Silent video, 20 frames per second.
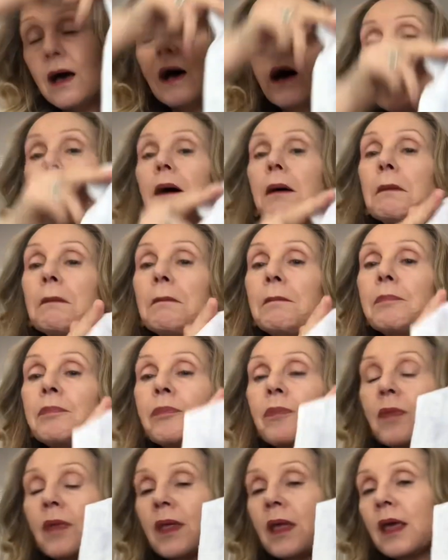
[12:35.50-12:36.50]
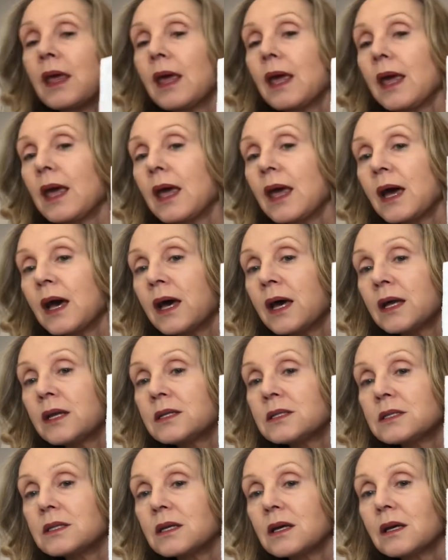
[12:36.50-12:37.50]
Um,
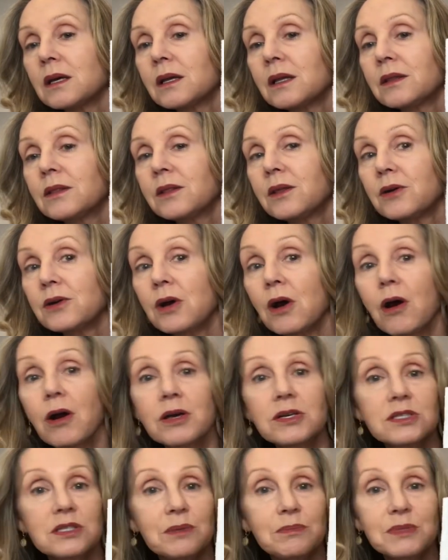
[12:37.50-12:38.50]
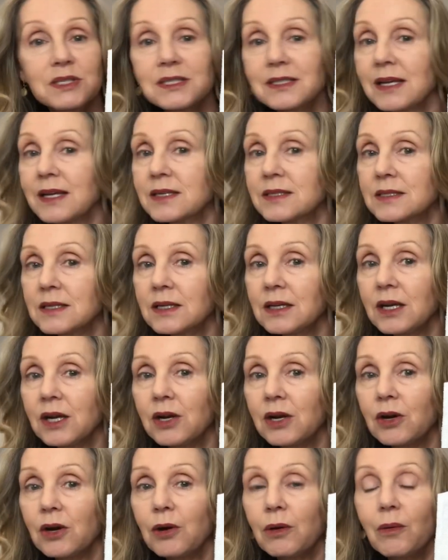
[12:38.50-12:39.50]
and there are some mistakes in
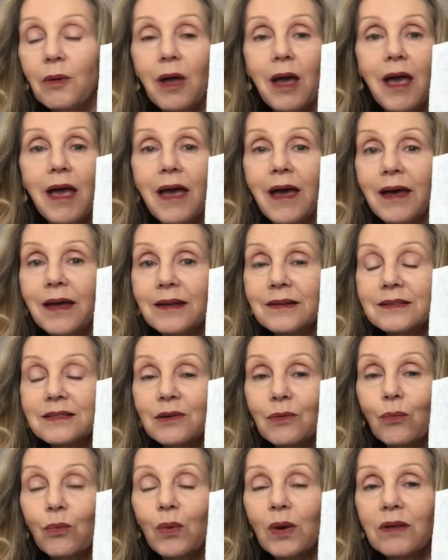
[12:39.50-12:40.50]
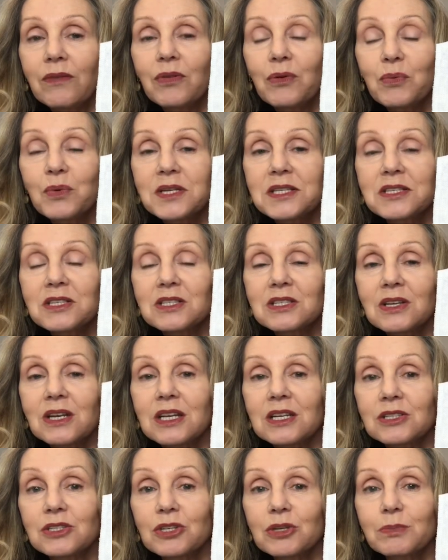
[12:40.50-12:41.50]
here. And one of the reasons that
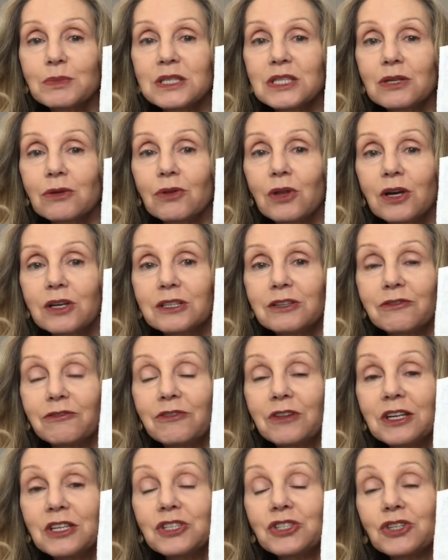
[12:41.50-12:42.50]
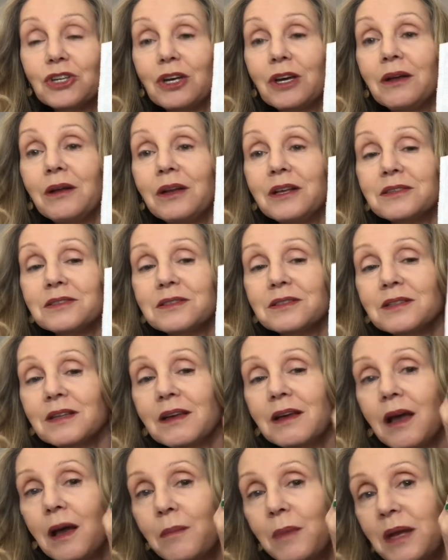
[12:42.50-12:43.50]
it took me so long to finish it is
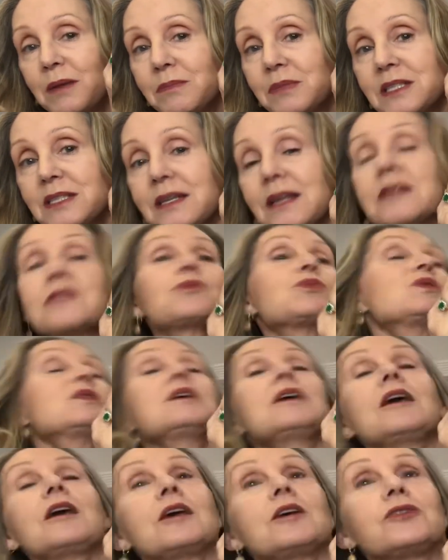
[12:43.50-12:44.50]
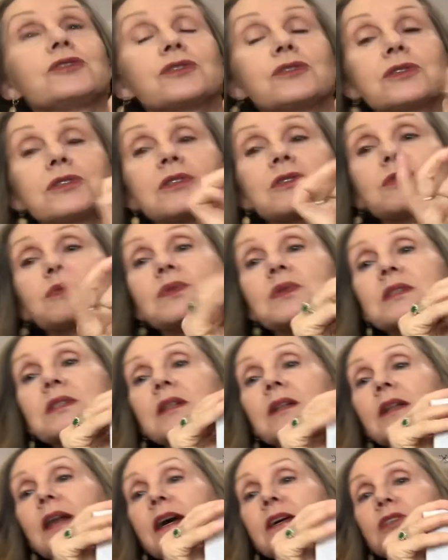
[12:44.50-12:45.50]
that I made mistakes with the angels. This was
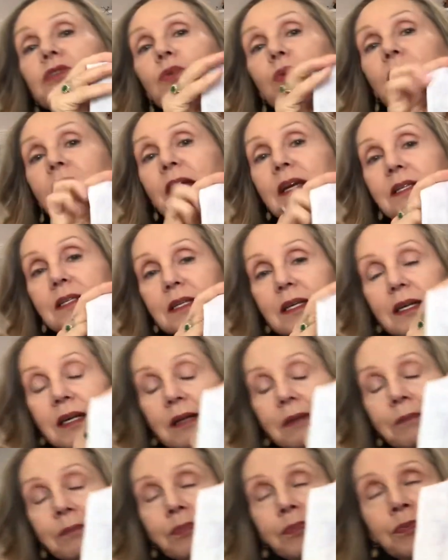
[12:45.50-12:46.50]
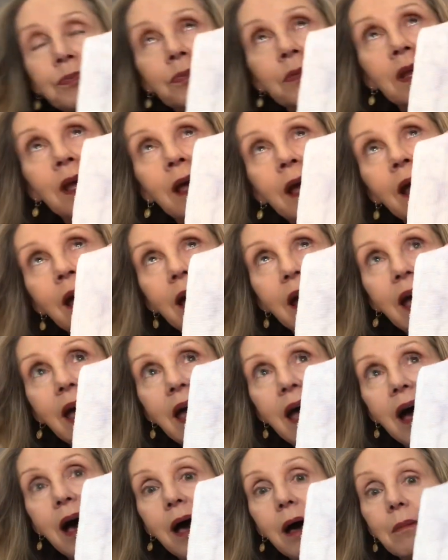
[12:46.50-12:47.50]
the last one I did.
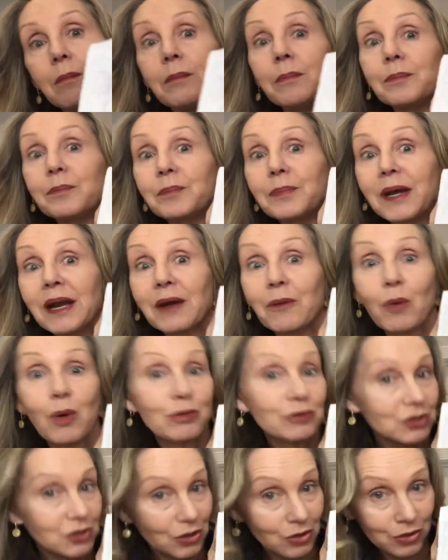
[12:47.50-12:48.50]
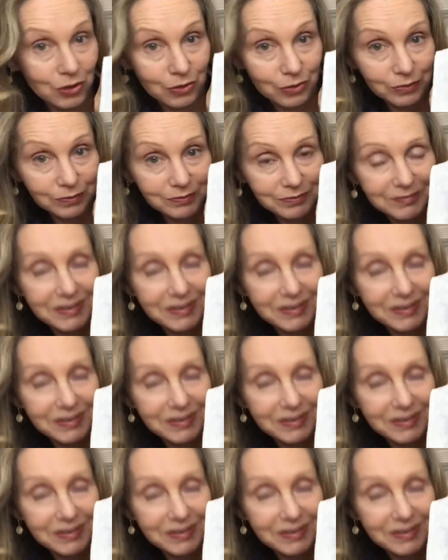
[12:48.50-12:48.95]
Um, but I won't show you.